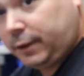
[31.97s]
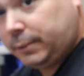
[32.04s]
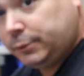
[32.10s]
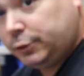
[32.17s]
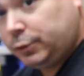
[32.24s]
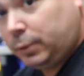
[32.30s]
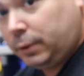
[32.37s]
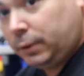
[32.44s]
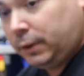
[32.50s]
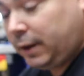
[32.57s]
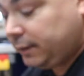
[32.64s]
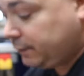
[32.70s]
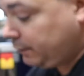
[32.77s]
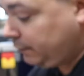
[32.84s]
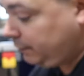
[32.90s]
I'm sure
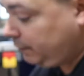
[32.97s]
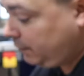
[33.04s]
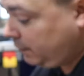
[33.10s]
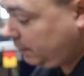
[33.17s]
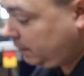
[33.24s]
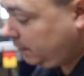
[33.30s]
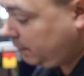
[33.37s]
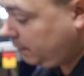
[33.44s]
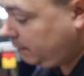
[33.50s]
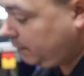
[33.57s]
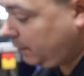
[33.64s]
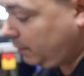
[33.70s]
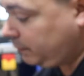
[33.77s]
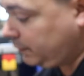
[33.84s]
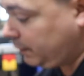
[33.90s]
lots of
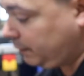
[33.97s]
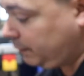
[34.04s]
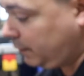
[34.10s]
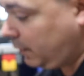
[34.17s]
folks have